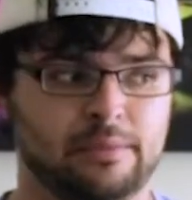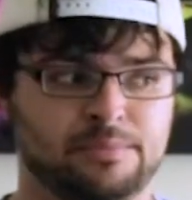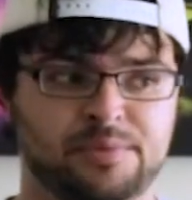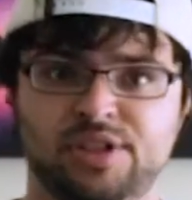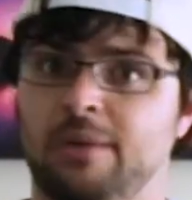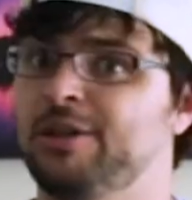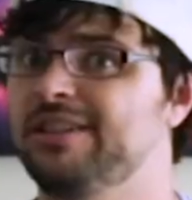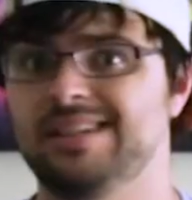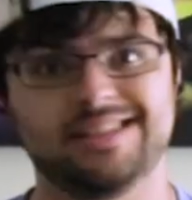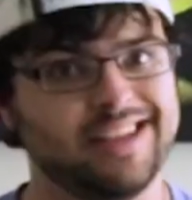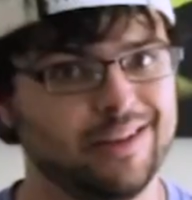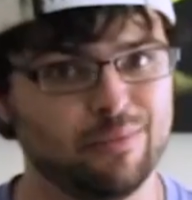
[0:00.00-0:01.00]
Some are going
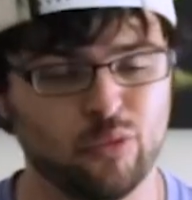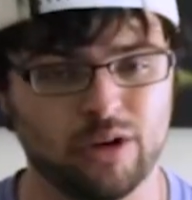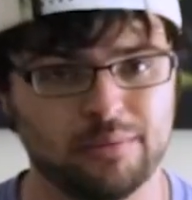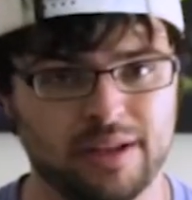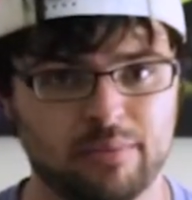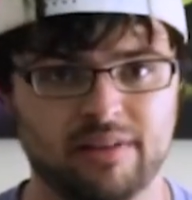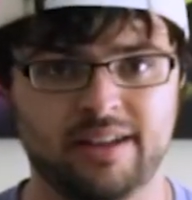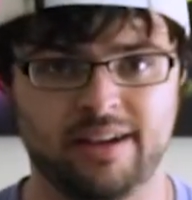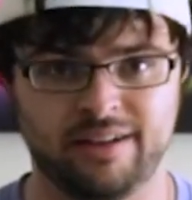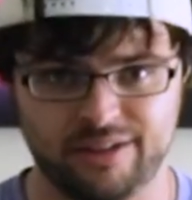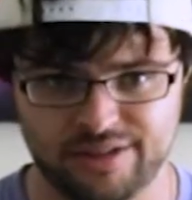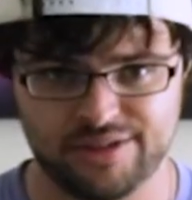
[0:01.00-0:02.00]
to take more people than
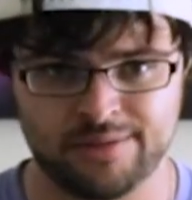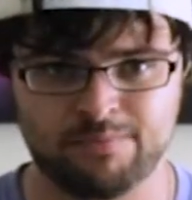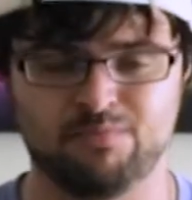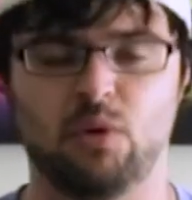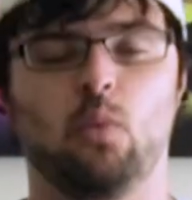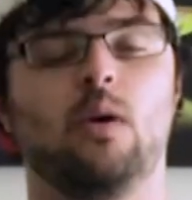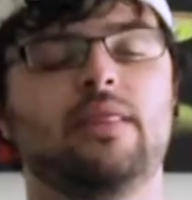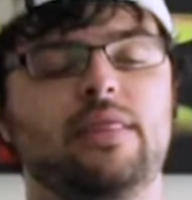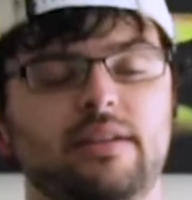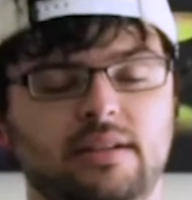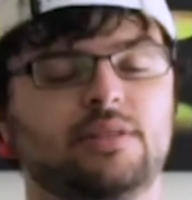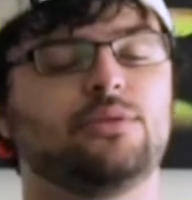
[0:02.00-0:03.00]
others, but one
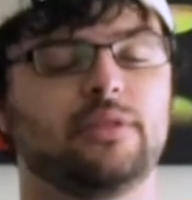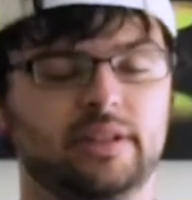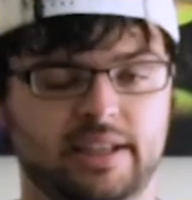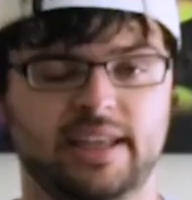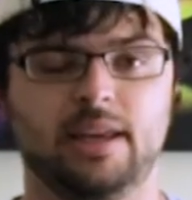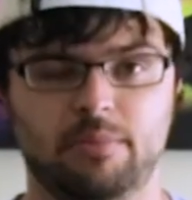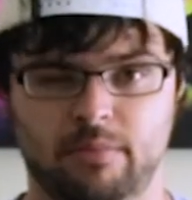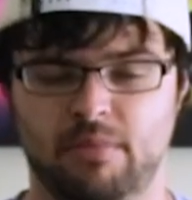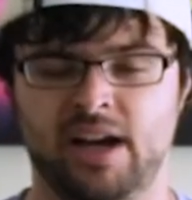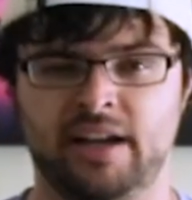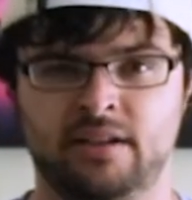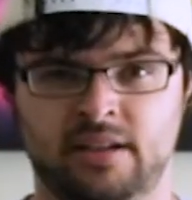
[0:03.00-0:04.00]
thing to really keep in
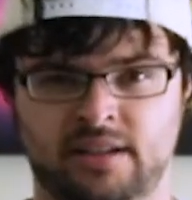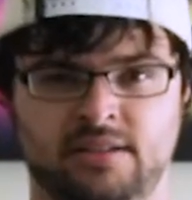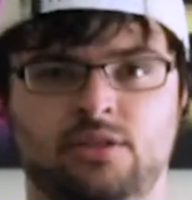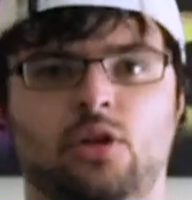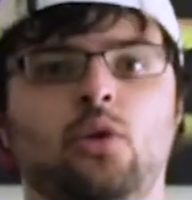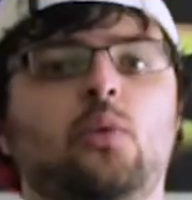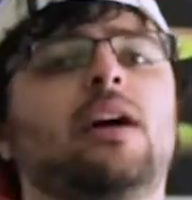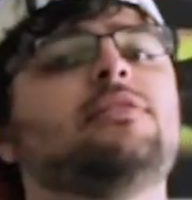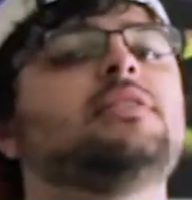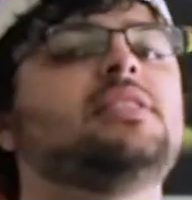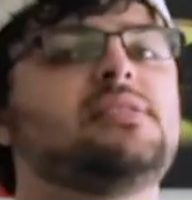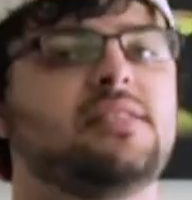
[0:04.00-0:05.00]
mind is
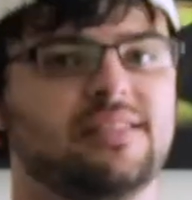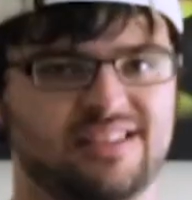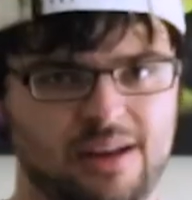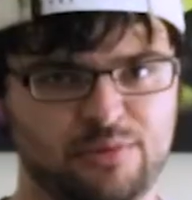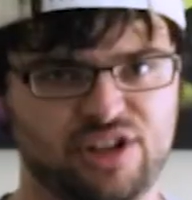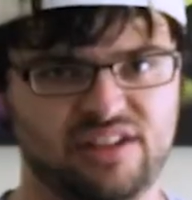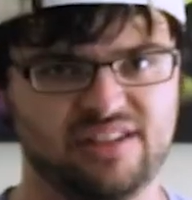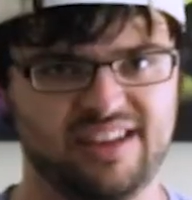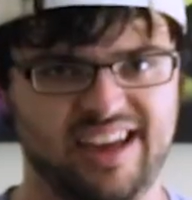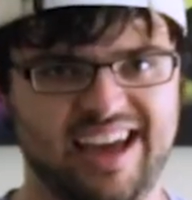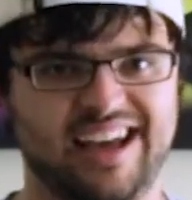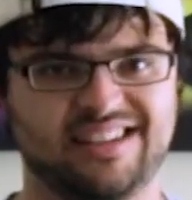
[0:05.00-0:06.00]
whoever is the subject
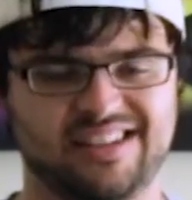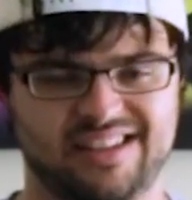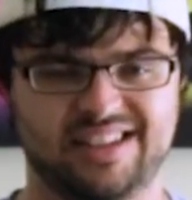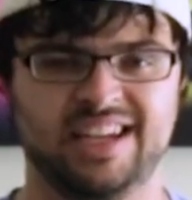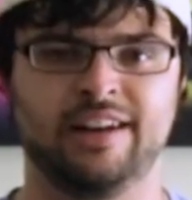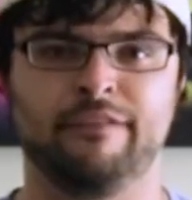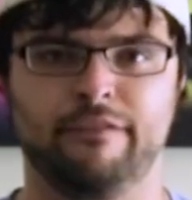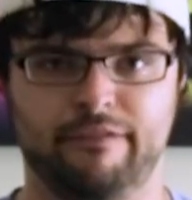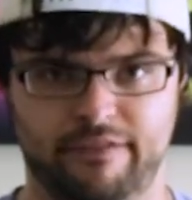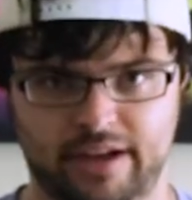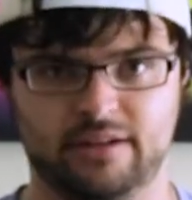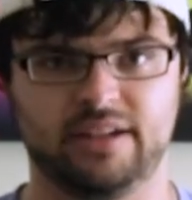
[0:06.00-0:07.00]
has to stand
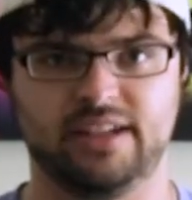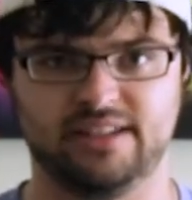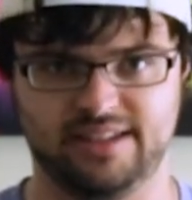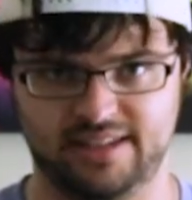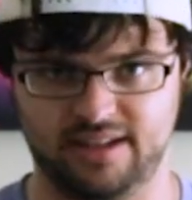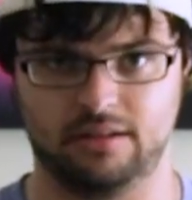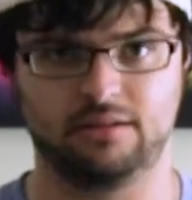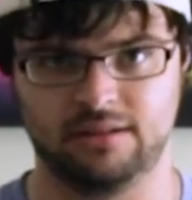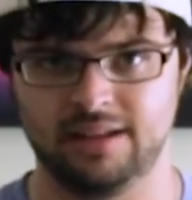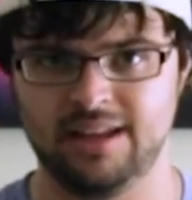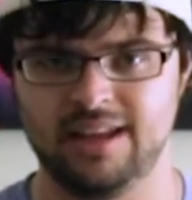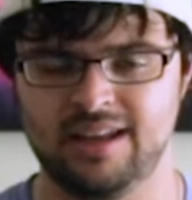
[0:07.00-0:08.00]
very still.
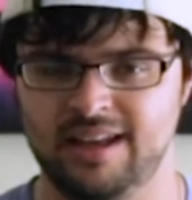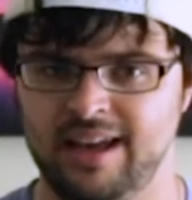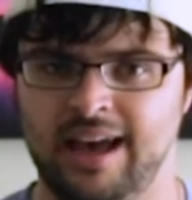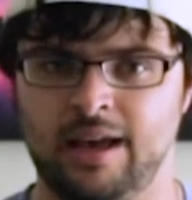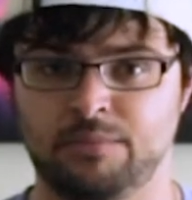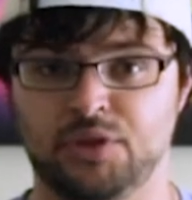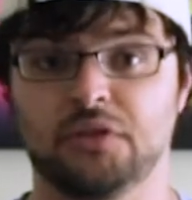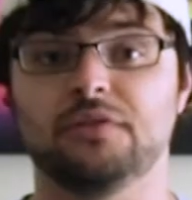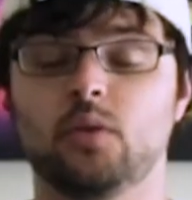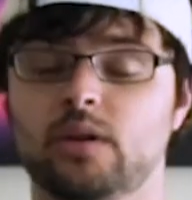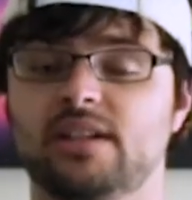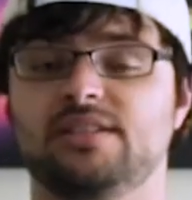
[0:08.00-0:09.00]
So
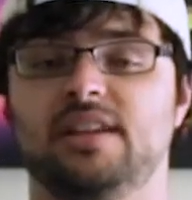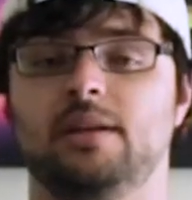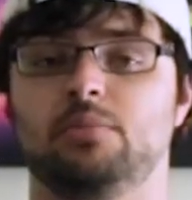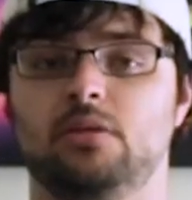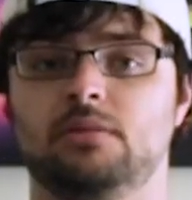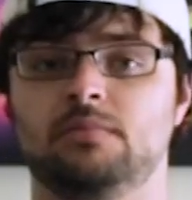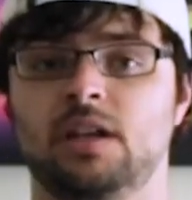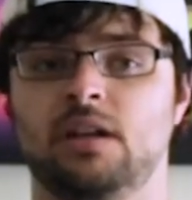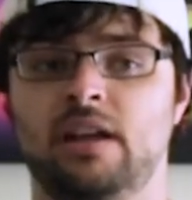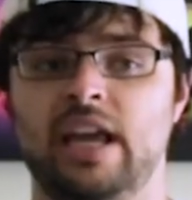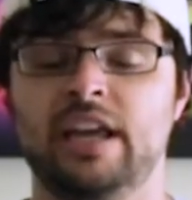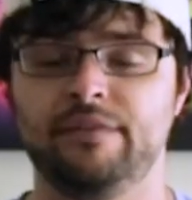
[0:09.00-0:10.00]
for example,
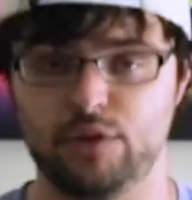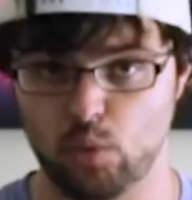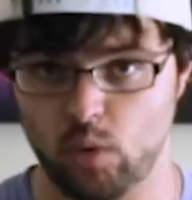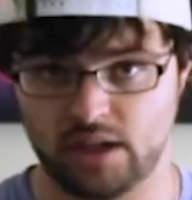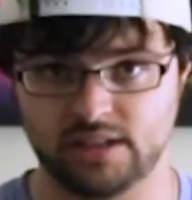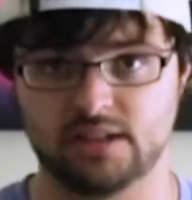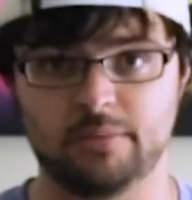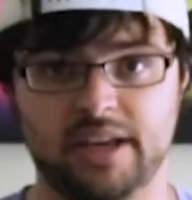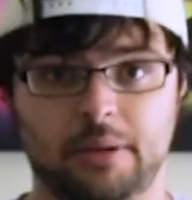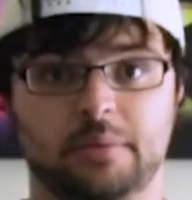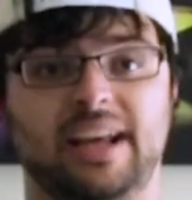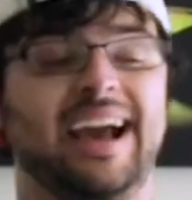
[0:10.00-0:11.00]
if you wanted to be
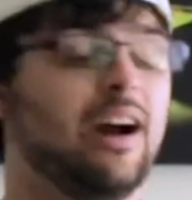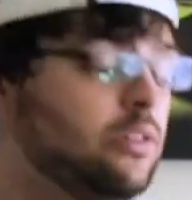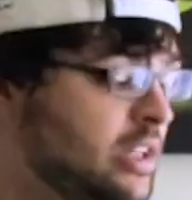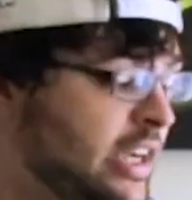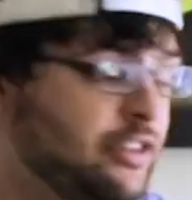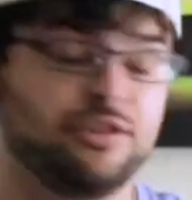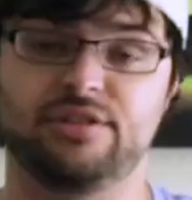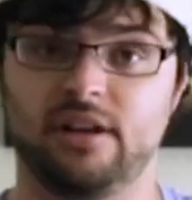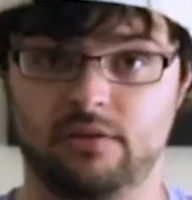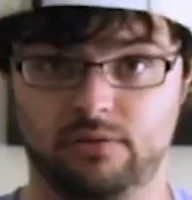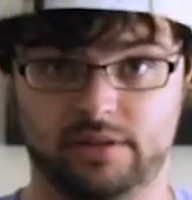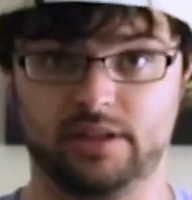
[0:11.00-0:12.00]
able to outline
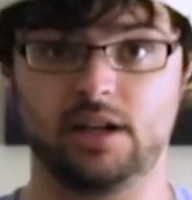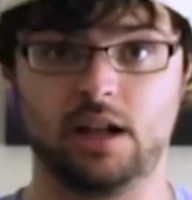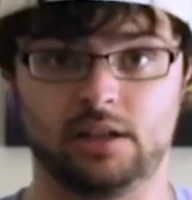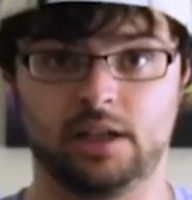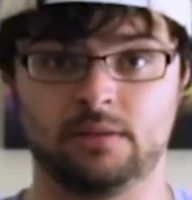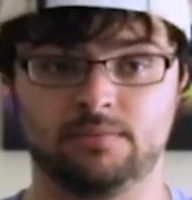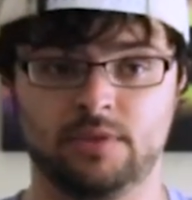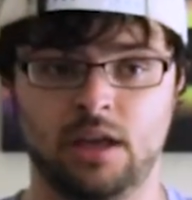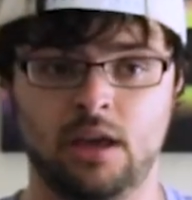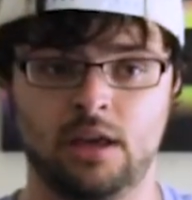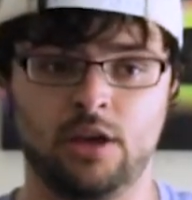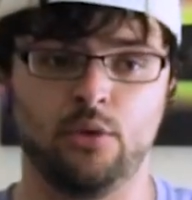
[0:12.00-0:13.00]
yourself with a color,
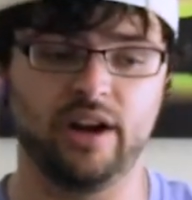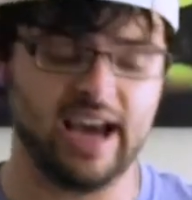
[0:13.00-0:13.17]
you would